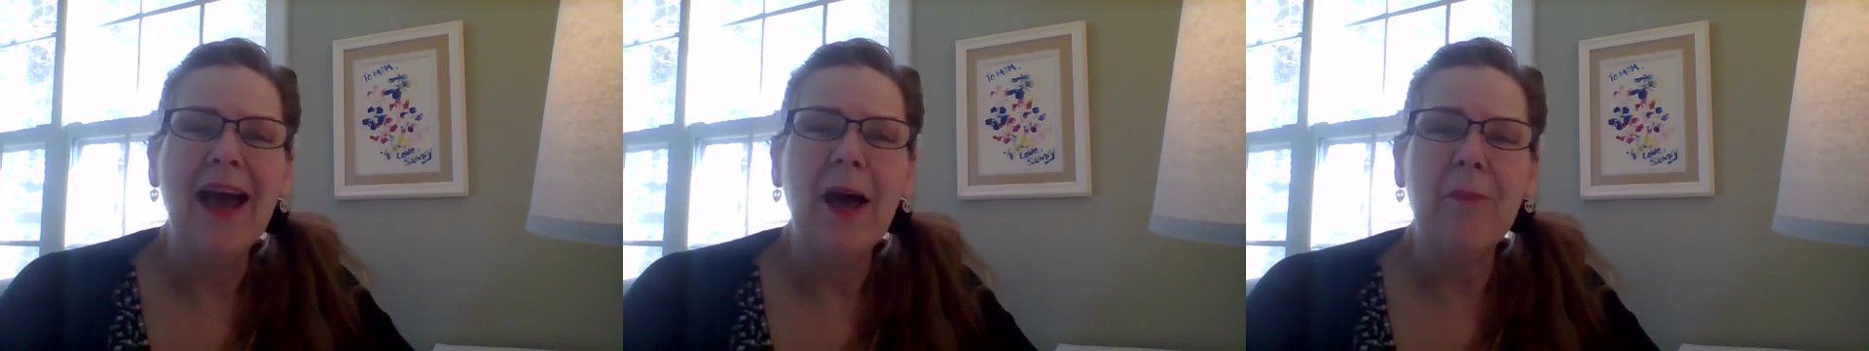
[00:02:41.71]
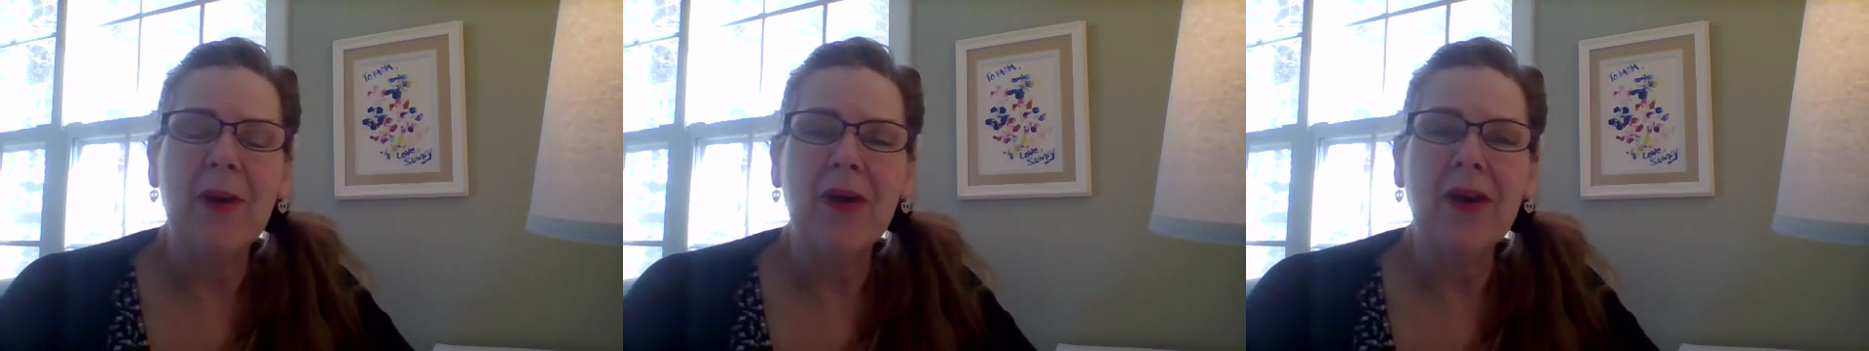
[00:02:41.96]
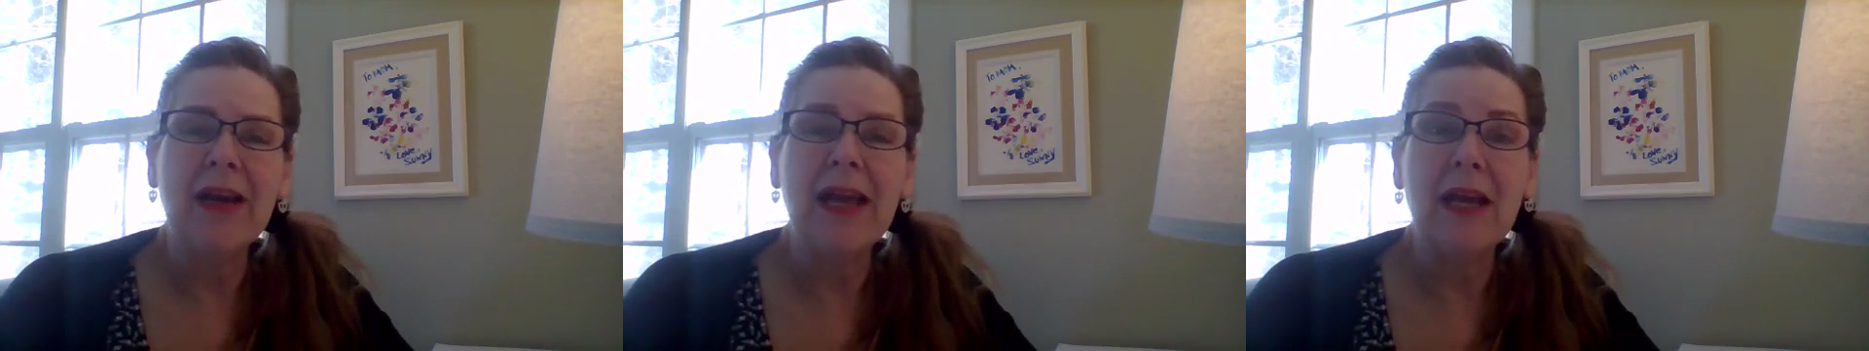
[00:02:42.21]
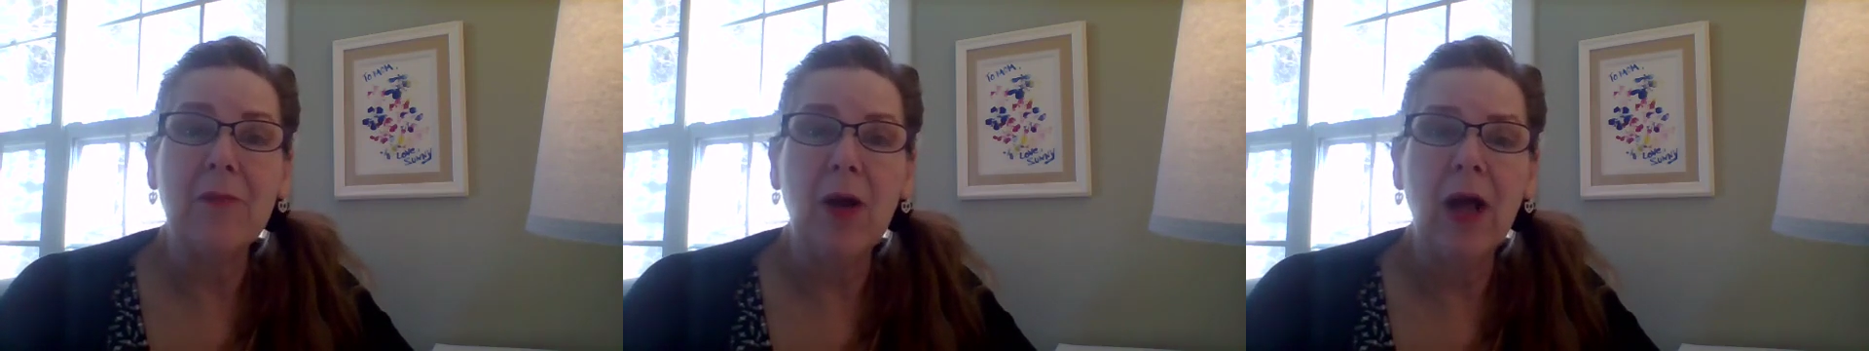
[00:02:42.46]
American
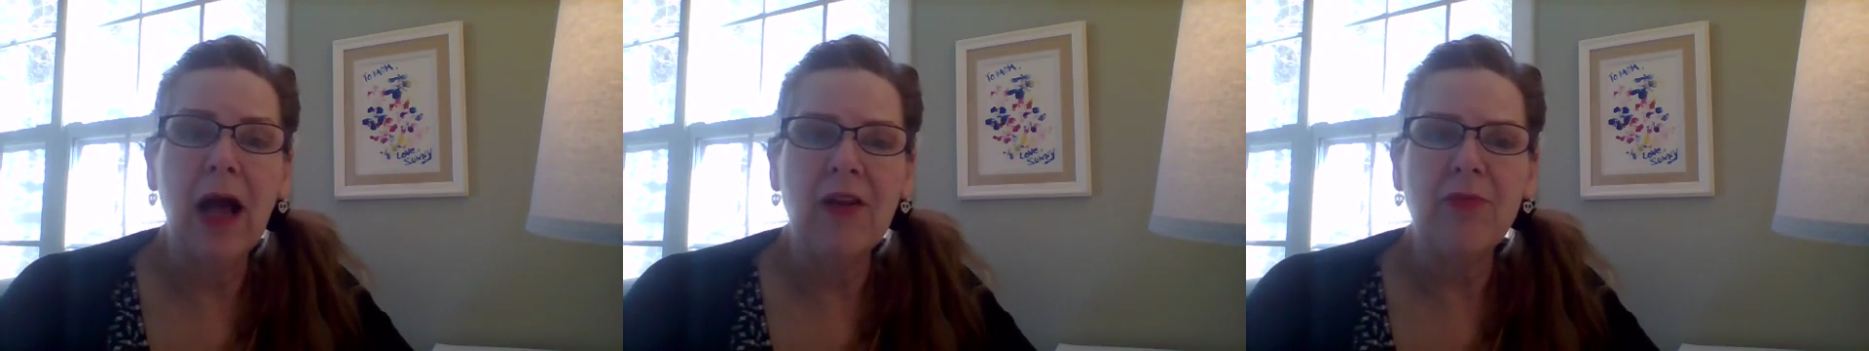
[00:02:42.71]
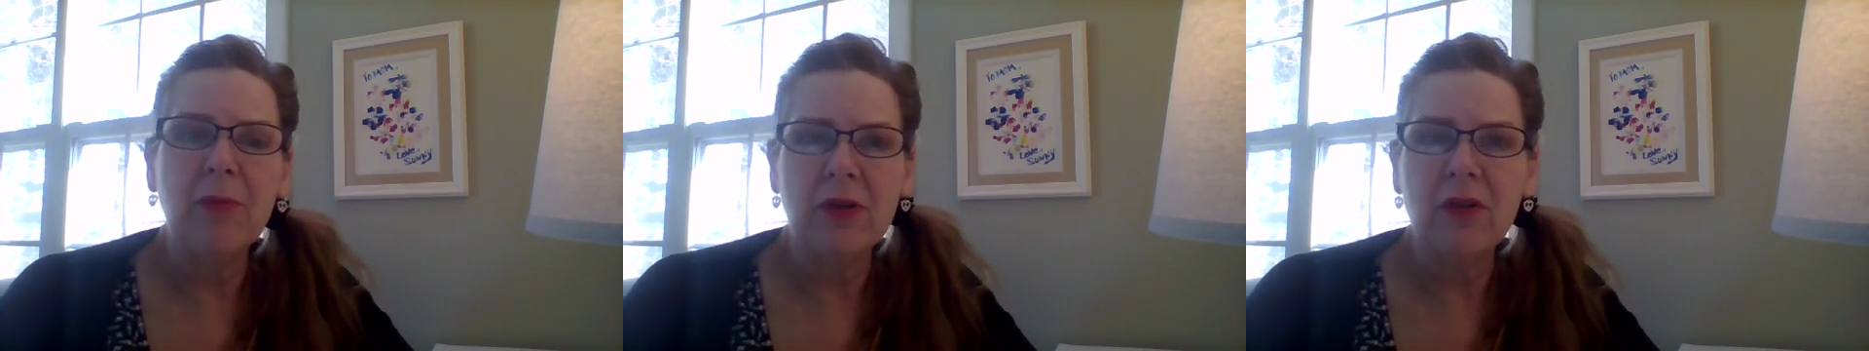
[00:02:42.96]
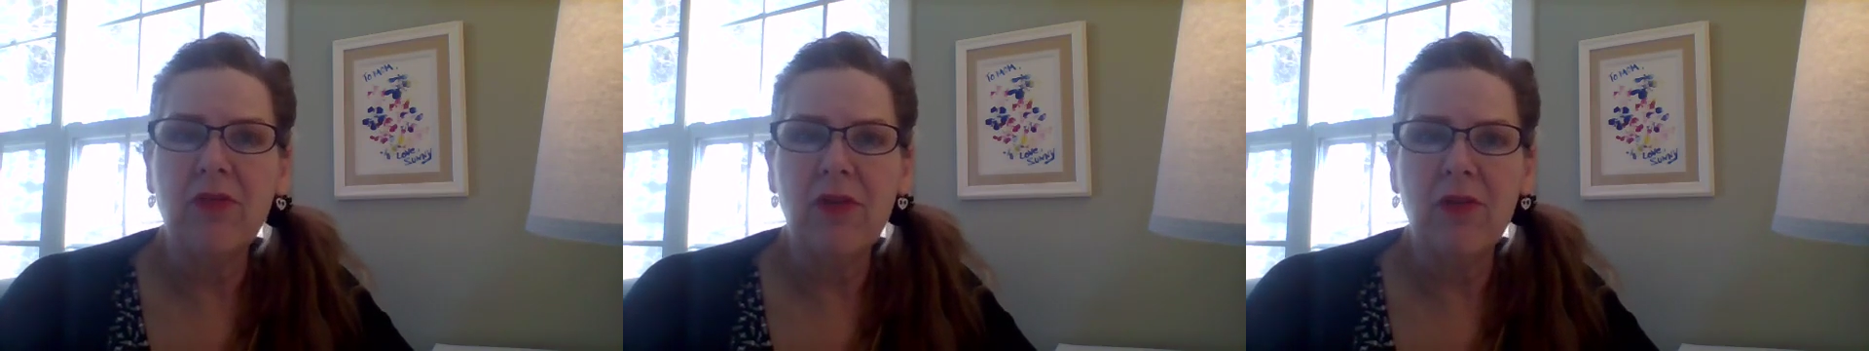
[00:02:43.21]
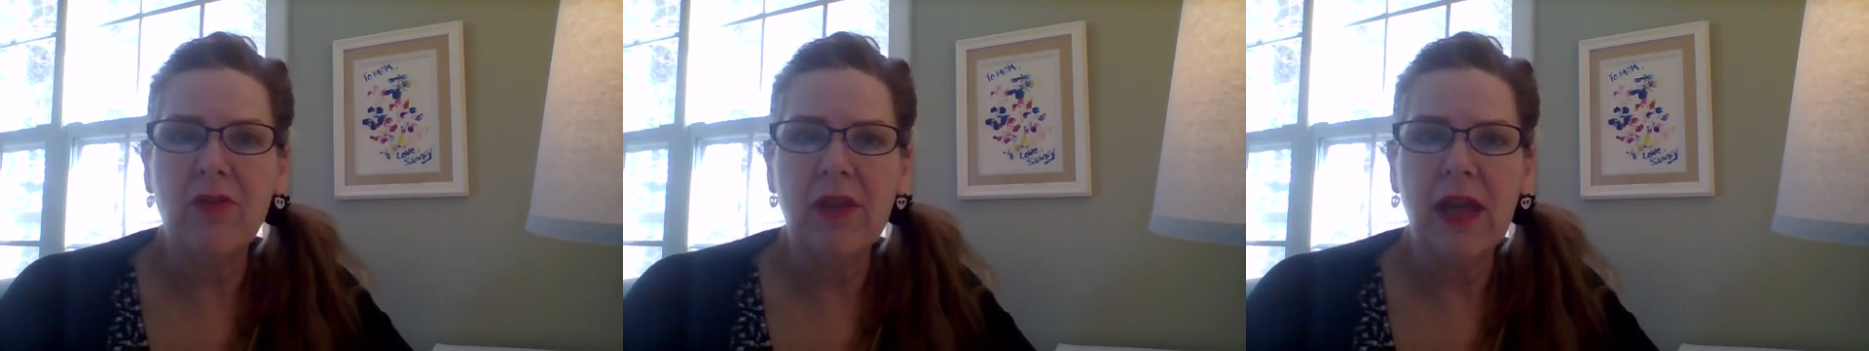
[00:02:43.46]
Animal Hospital
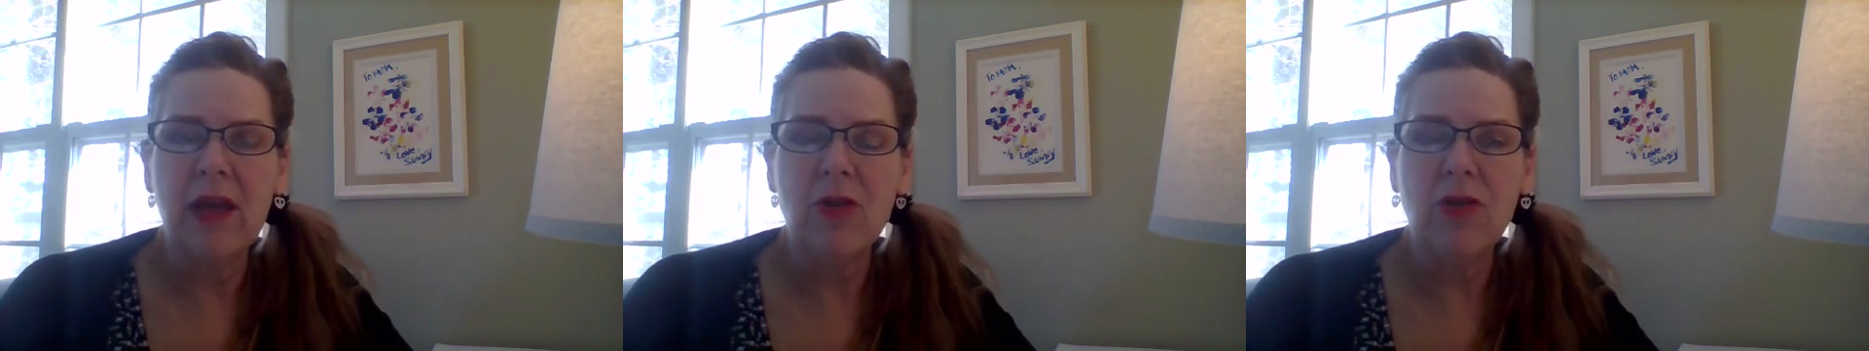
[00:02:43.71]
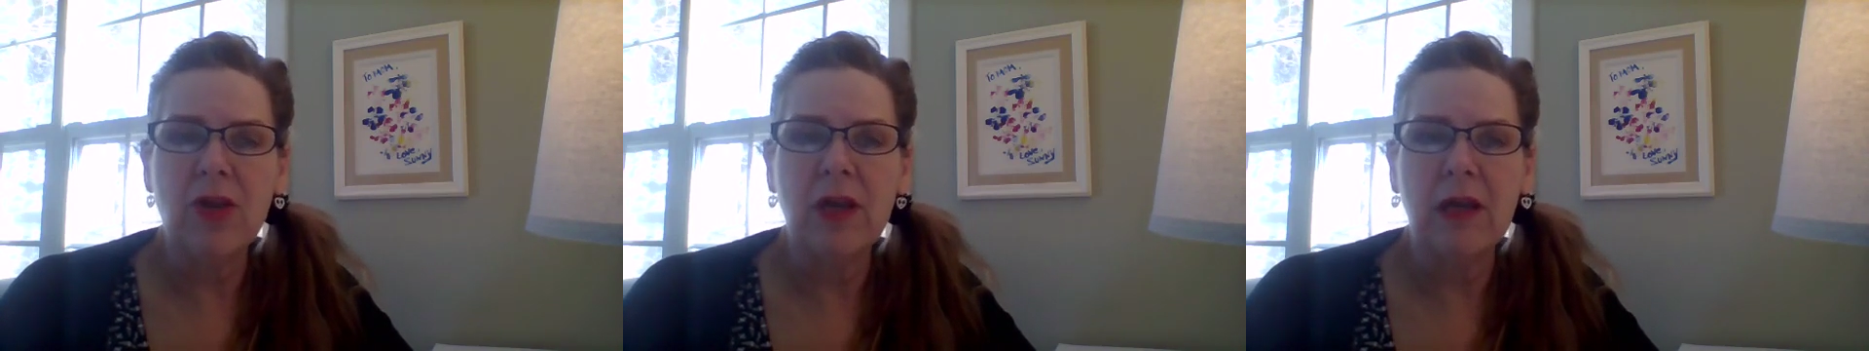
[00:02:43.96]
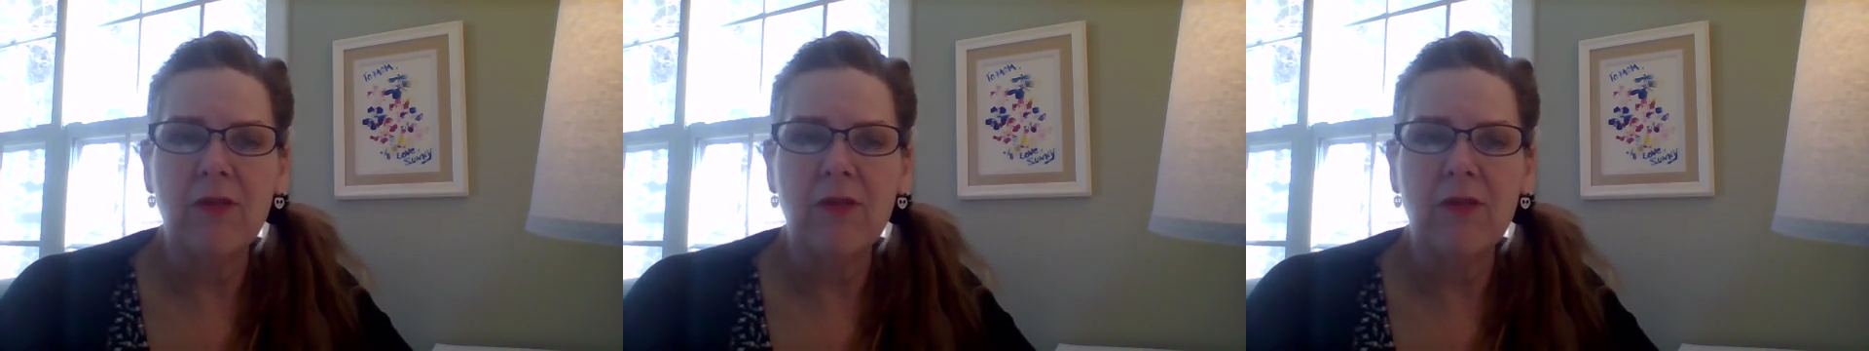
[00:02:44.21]
Association.